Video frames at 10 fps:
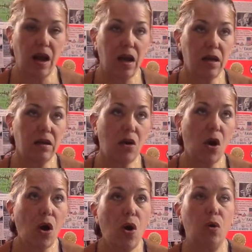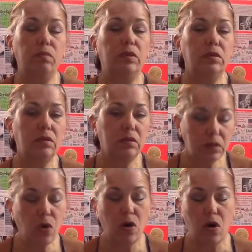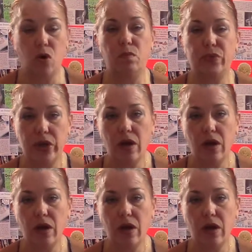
I had hoped, so hoped,